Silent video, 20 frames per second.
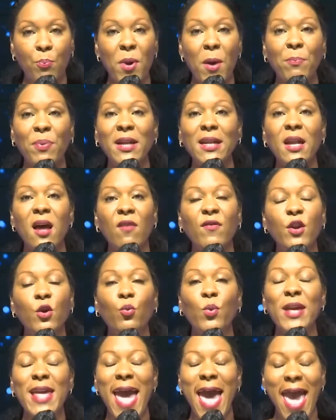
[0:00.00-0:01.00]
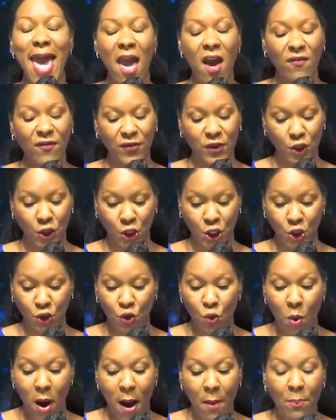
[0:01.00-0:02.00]
But beloved, we have to
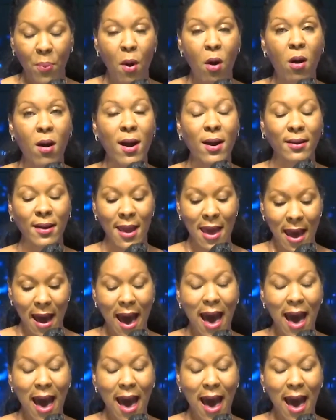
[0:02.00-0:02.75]
do our part.